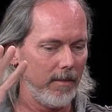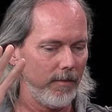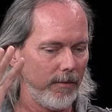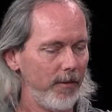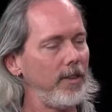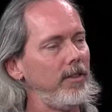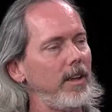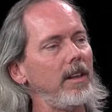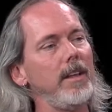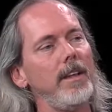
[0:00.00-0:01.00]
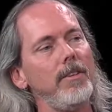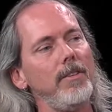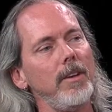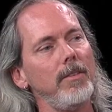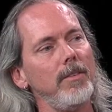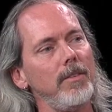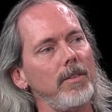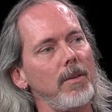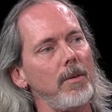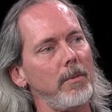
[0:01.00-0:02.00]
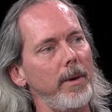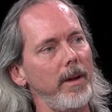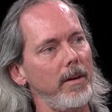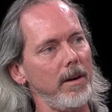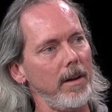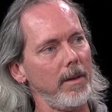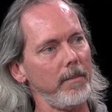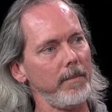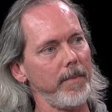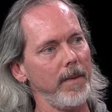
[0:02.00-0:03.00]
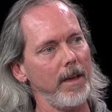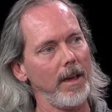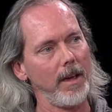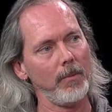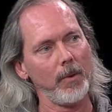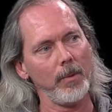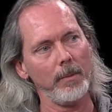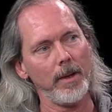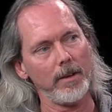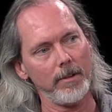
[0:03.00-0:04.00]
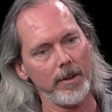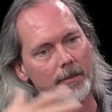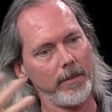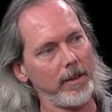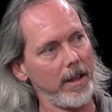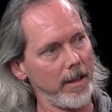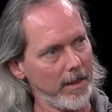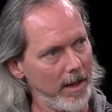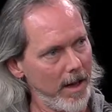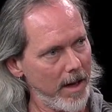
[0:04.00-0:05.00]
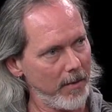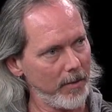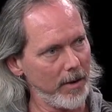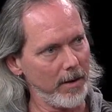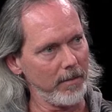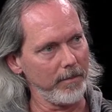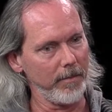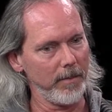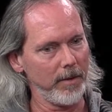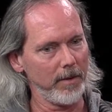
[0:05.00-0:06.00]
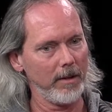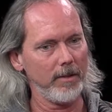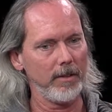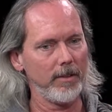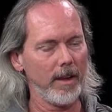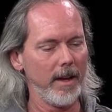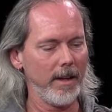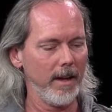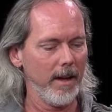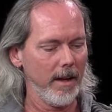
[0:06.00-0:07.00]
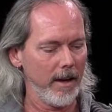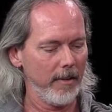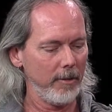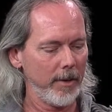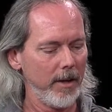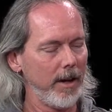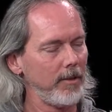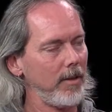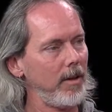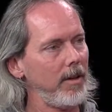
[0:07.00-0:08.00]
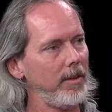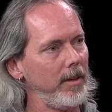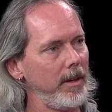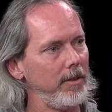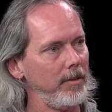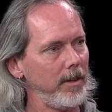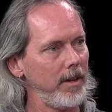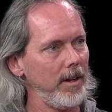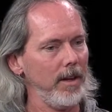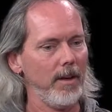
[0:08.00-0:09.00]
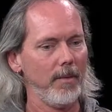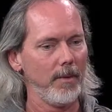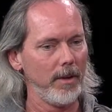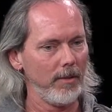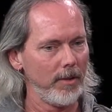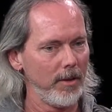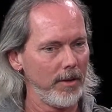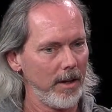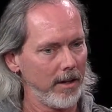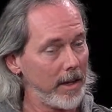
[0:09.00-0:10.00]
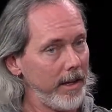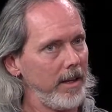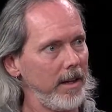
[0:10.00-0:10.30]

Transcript: physically shifts the whole paradigm. And when we make a shift like that, where, let's just say everybody has all the energy, when you have all the clean